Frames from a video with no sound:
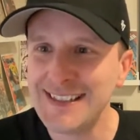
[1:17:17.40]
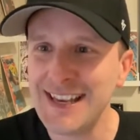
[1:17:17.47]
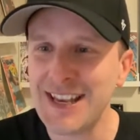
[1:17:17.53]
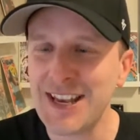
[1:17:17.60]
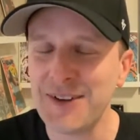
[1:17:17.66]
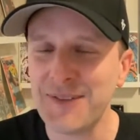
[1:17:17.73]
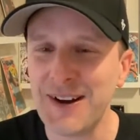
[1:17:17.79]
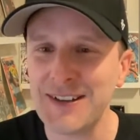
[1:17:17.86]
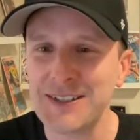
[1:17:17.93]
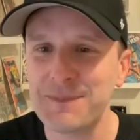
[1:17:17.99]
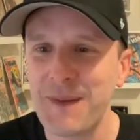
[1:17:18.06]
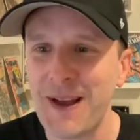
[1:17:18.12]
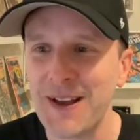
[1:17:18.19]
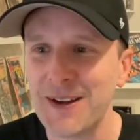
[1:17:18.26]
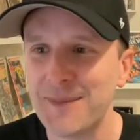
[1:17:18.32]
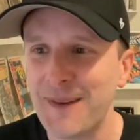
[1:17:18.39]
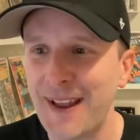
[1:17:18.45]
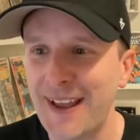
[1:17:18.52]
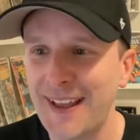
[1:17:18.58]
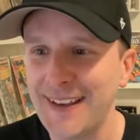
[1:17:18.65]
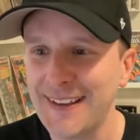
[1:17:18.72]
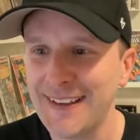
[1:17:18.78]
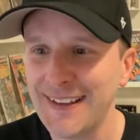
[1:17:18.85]
Secret Rare
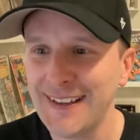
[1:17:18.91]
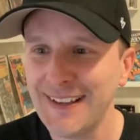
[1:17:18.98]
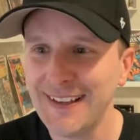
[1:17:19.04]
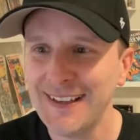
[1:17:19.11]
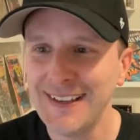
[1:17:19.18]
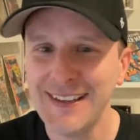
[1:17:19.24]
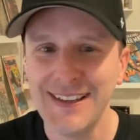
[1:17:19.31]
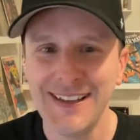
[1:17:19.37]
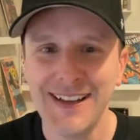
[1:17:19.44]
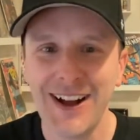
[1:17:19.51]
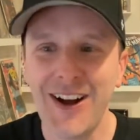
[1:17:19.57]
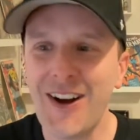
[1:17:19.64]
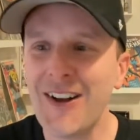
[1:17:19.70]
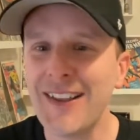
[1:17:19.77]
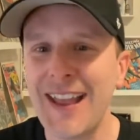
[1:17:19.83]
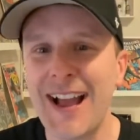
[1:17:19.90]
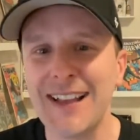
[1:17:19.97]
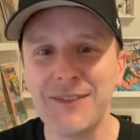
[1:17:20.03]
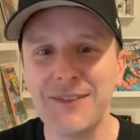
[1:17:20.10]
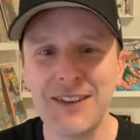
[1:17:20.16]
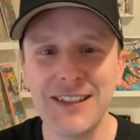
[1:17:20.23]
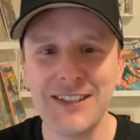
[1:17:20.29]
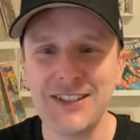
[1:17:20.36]
Spider-Man. Oh yeah,
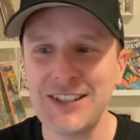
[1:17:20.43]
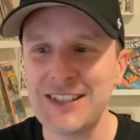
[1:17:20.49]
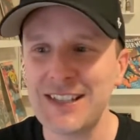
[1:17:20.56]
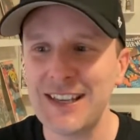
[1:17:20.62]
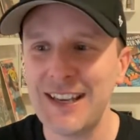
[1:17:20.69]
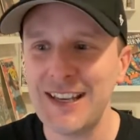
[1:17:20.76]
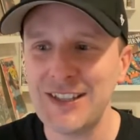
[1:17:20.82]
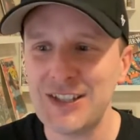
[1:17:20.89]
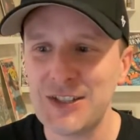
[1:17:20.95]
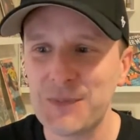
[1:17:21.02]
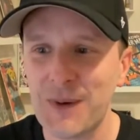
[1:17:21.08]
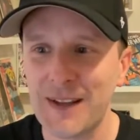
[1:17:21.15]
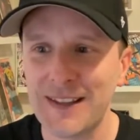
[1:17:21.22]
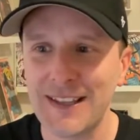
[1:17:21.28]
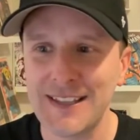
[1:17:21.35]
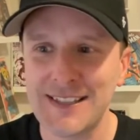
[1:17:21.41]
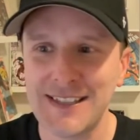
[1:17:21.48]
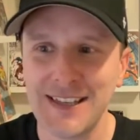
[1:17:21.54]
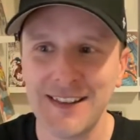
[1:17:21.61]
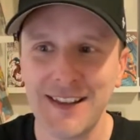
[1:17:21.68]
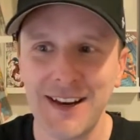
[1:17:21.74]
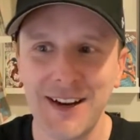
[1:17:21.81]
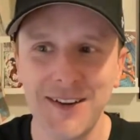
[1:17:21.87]
well it's just a it's just one
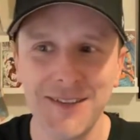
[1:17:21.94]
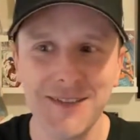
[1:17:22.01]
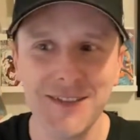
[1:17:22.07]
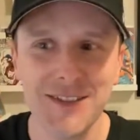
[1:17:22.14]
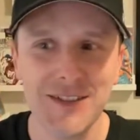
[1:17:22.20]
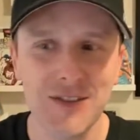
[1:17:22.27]
listing there.